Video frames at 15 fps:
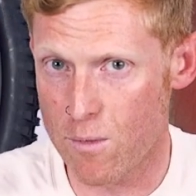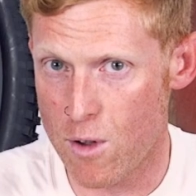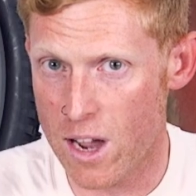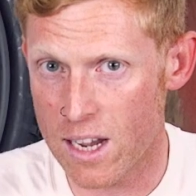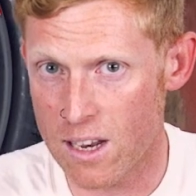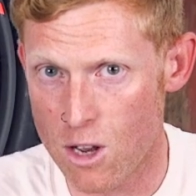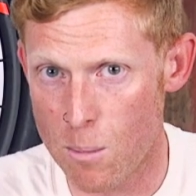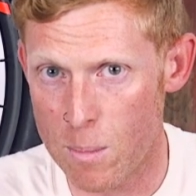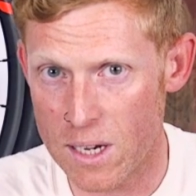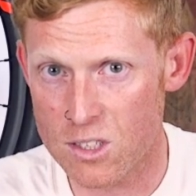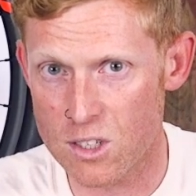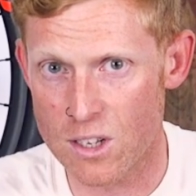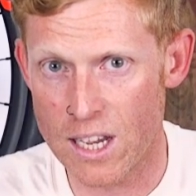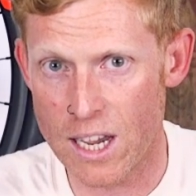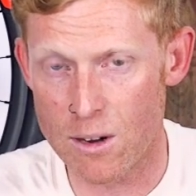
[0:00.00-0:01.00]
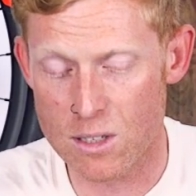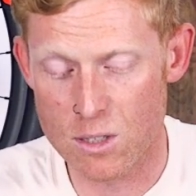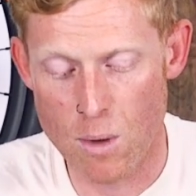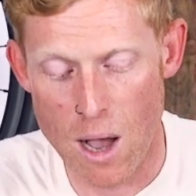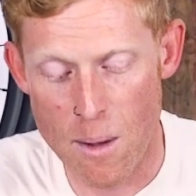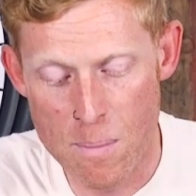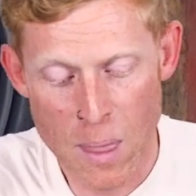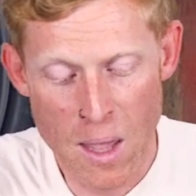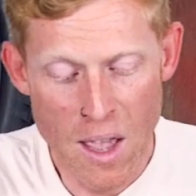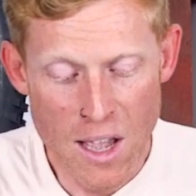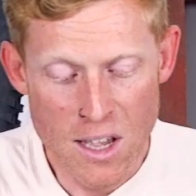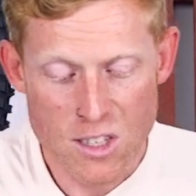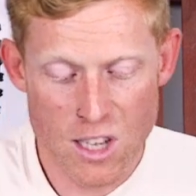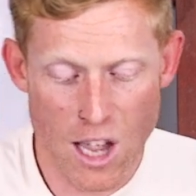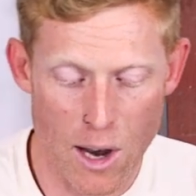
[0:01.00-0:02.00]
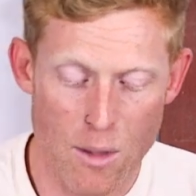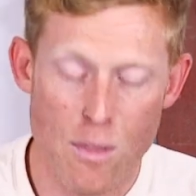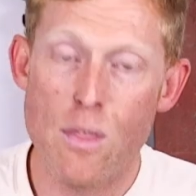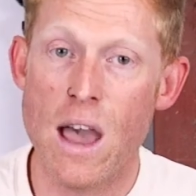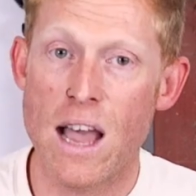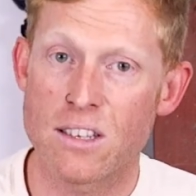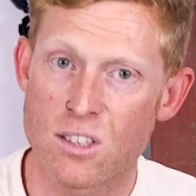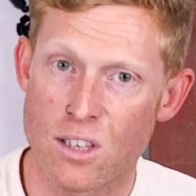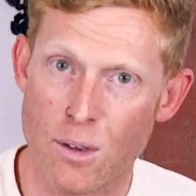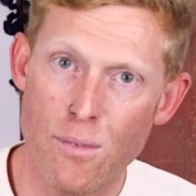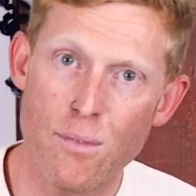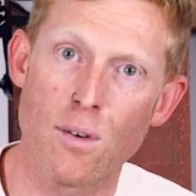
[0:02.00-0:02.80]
of ergonomics on here as well. So that's the